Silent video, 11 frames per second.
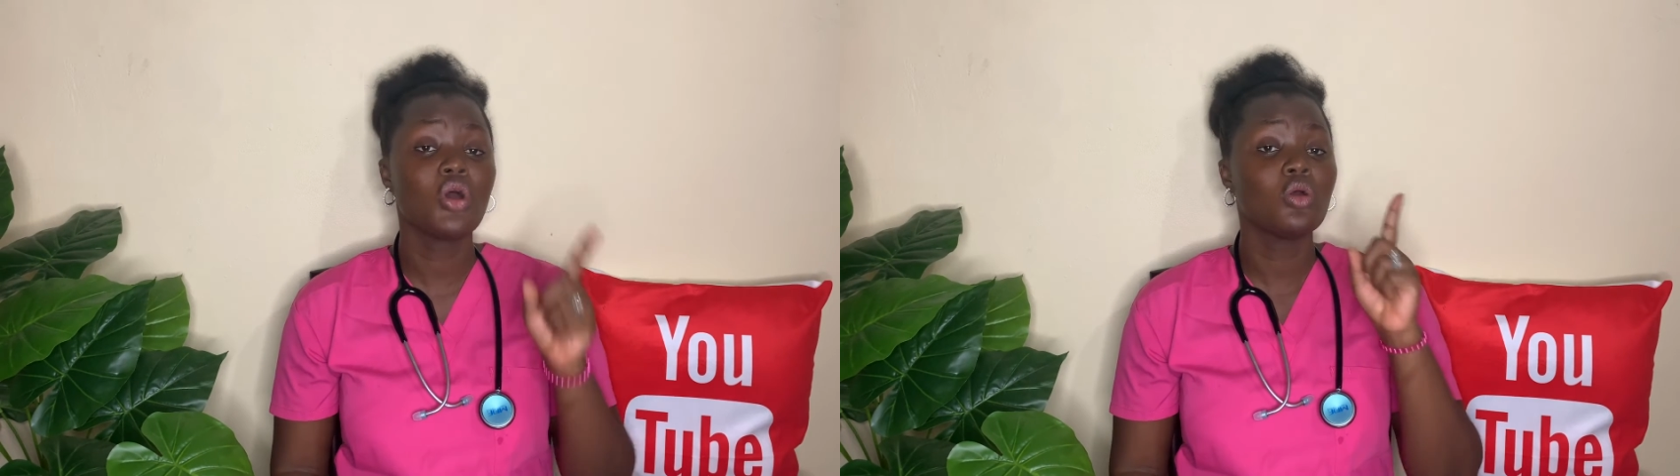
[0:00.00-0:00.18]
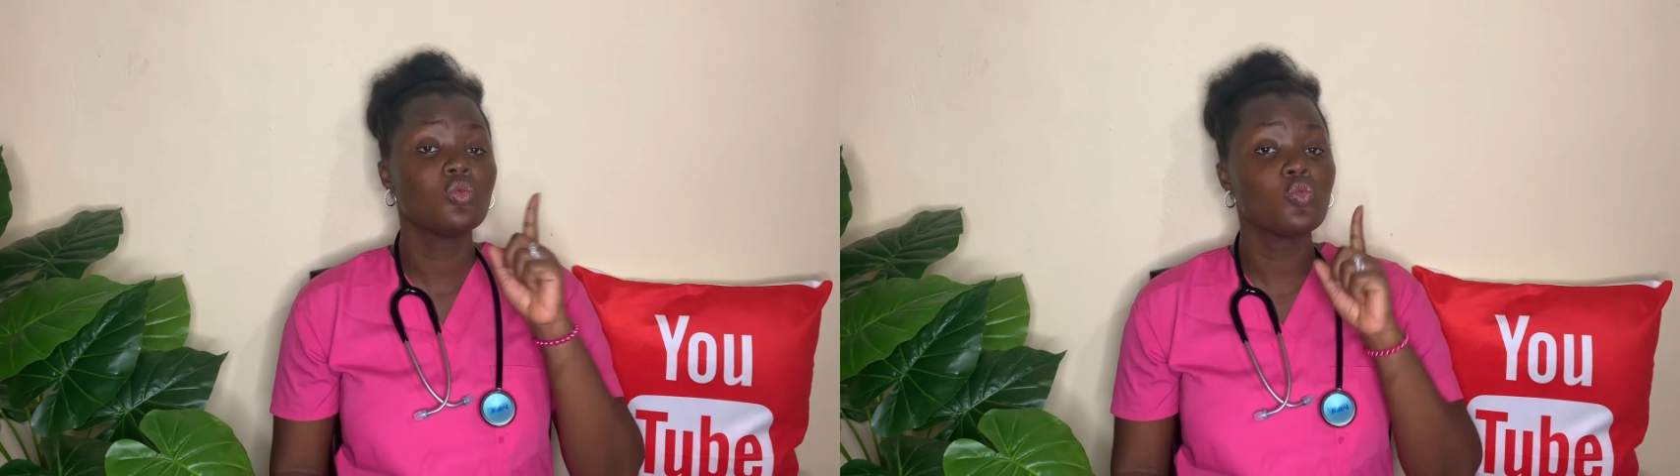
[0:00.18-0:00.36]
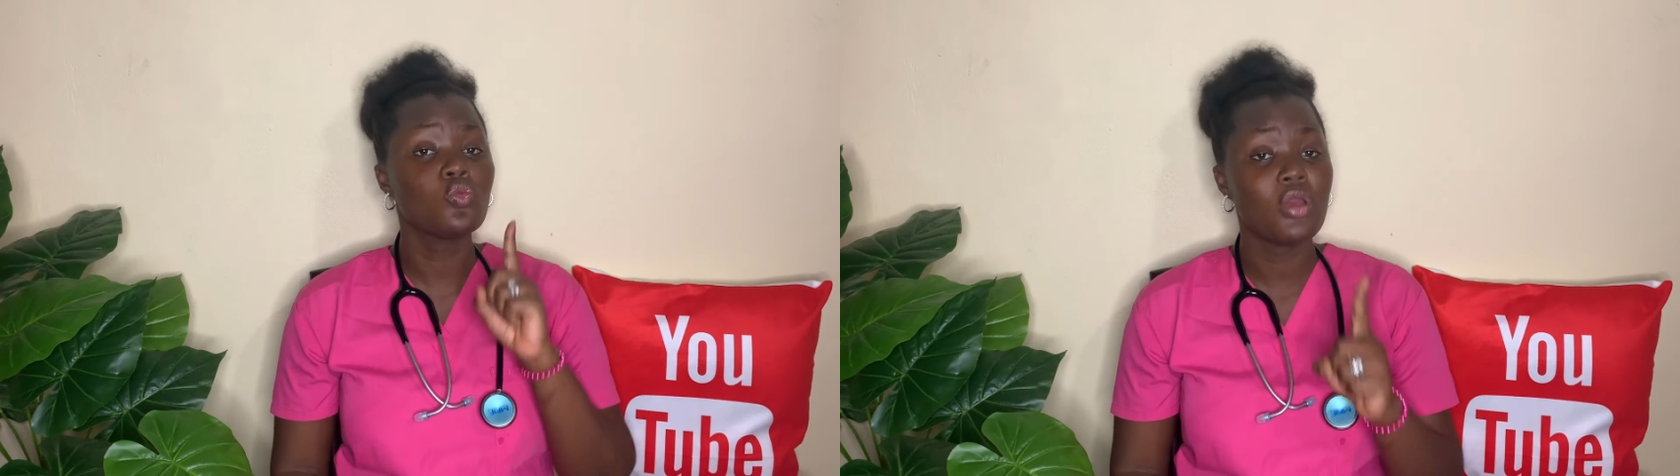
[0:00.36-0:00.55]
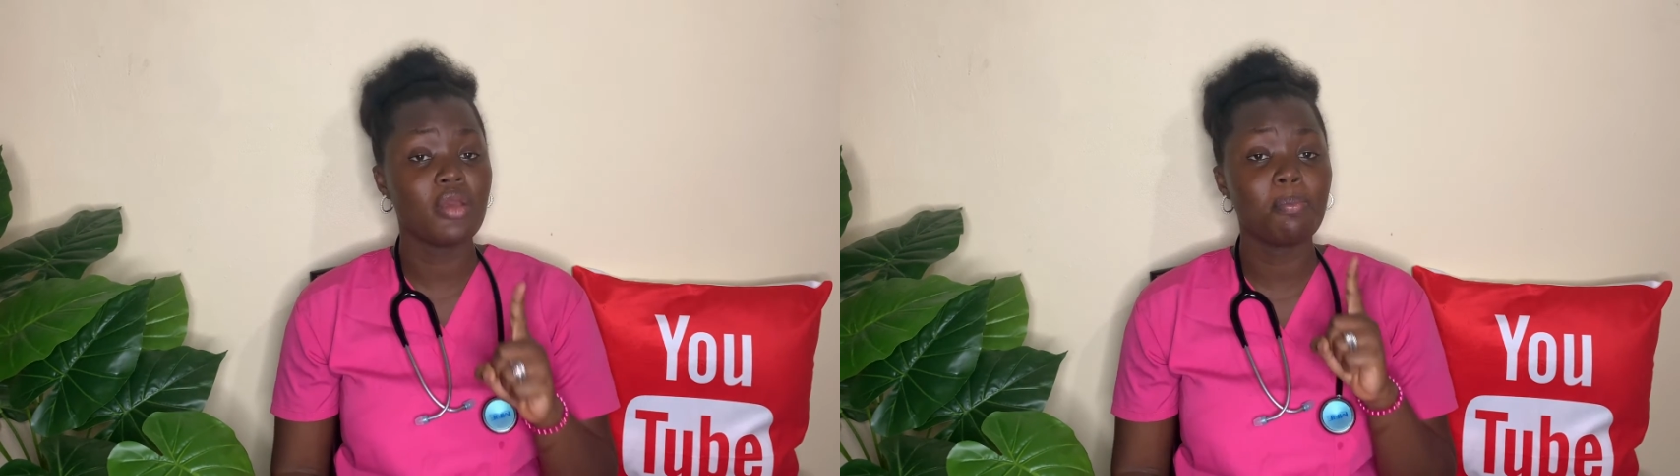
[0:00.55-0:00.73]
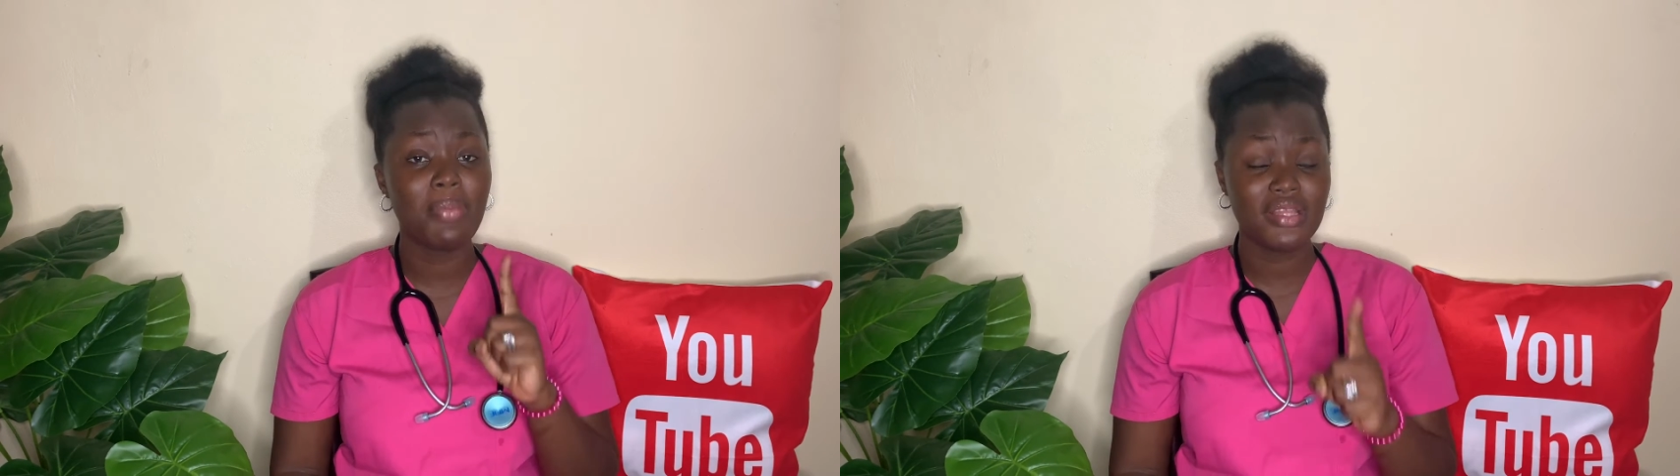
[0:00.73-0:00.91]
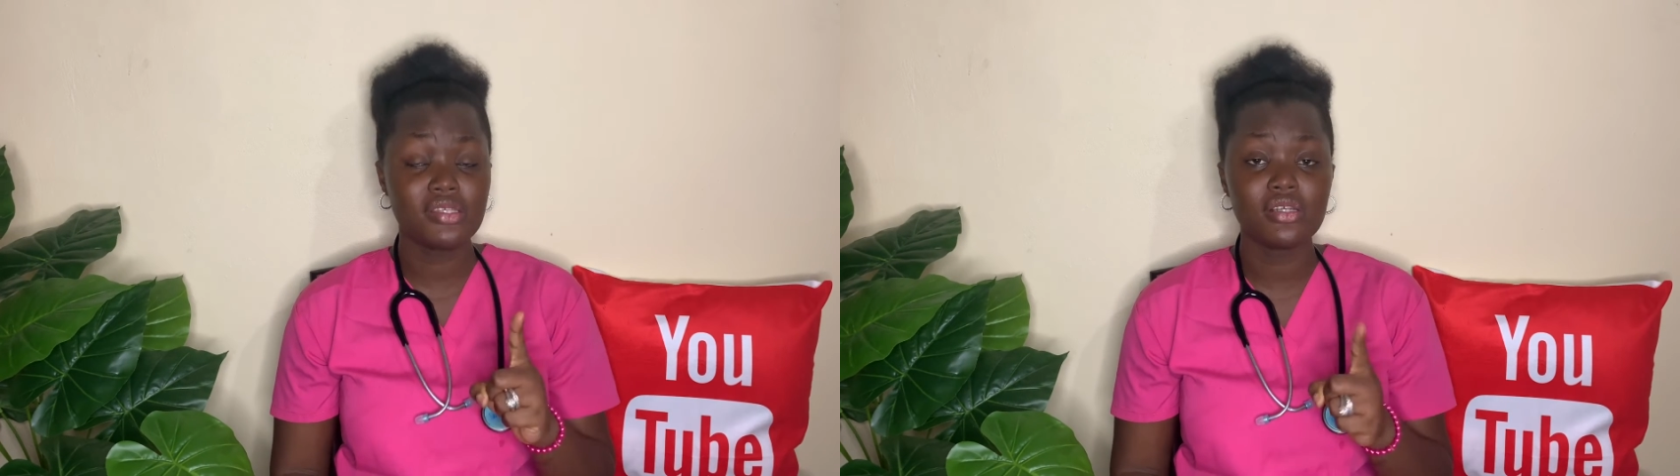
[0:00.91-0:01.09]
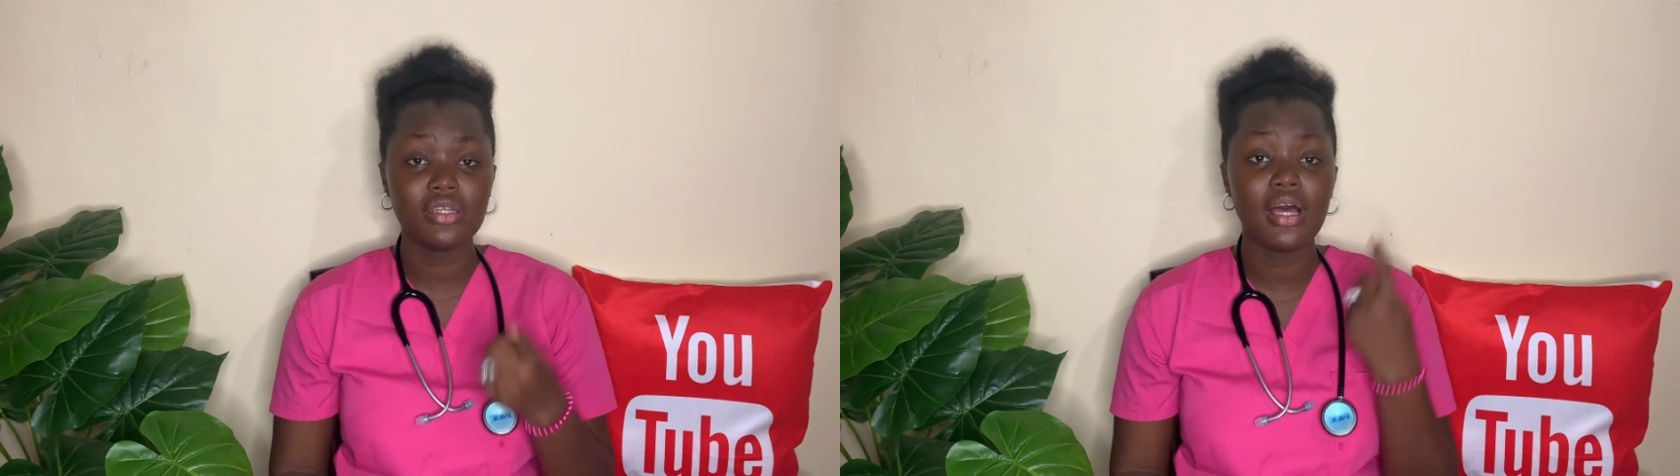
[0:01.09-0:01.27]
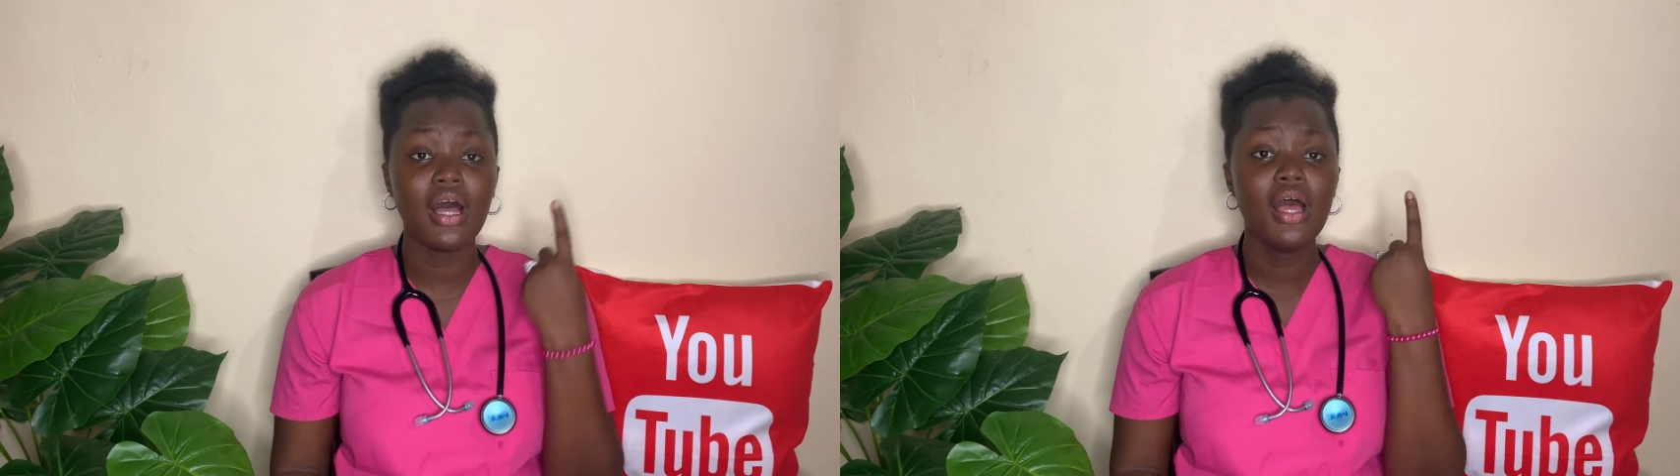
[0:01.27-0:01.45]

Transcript: on a particular